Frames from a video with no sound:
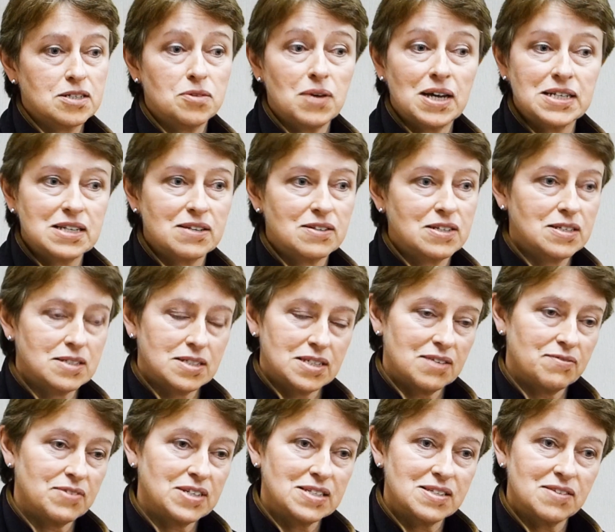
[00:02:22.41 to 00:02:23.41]
do
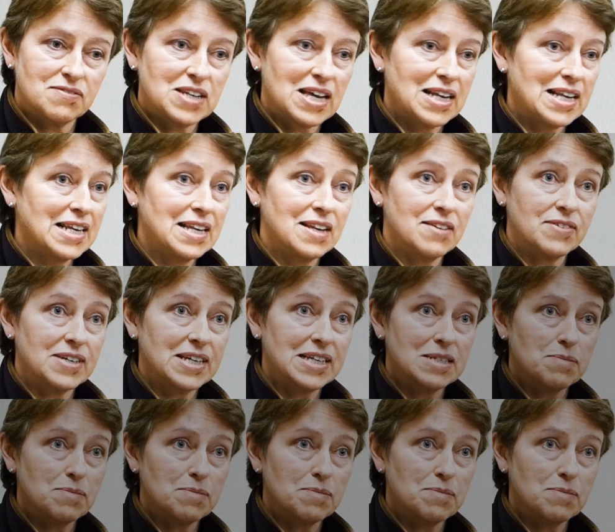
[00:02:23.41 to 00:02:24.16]
activities of daily living